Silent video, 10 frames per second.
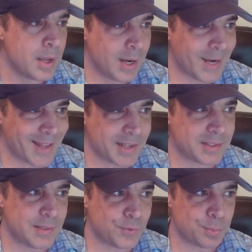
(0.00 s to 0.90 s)
and that
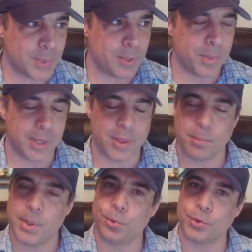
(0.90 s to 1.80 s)
seems to be the big thing
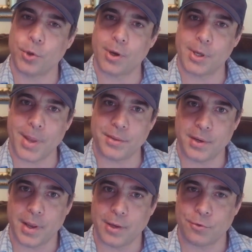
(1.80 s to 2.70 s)
people are talking about
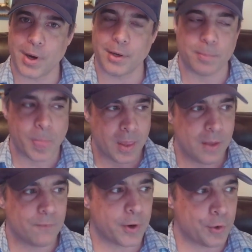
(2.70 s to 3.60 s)
today, trying to
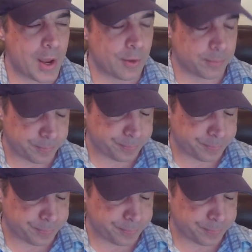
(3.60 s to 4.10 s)
figure out